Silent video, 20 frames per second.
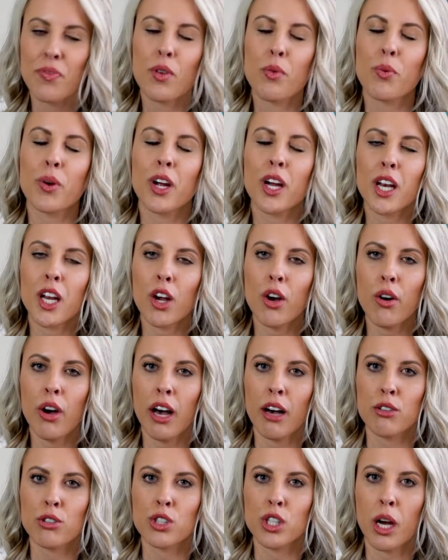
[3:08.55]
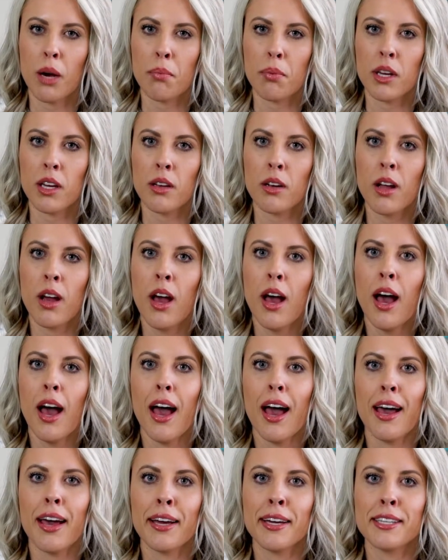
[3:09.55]
We're gonna go house shopping,
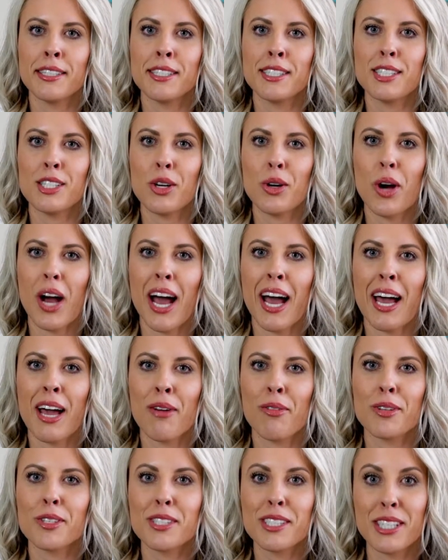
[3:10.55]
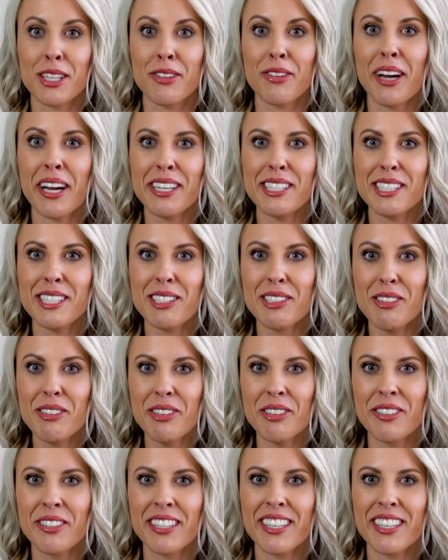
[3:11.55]
and I will see you guys soon.